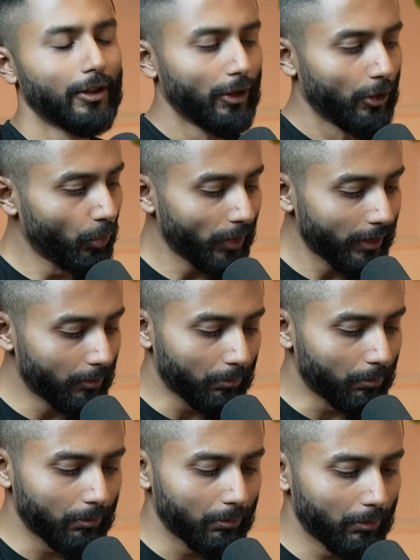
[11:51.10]
No, I think
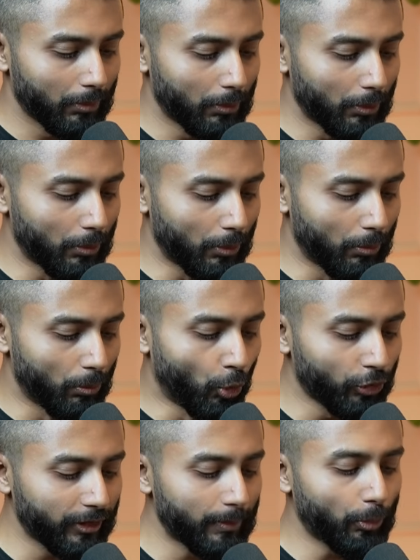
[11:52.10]

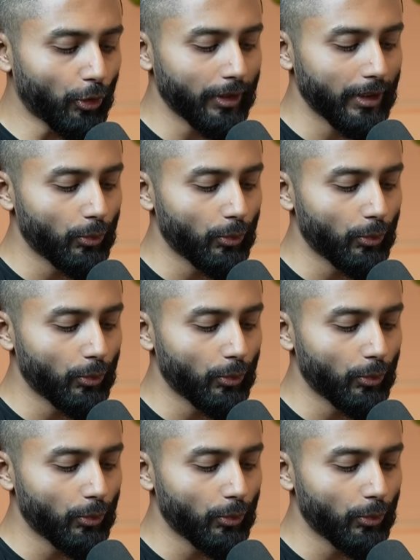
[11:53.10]
most importantly,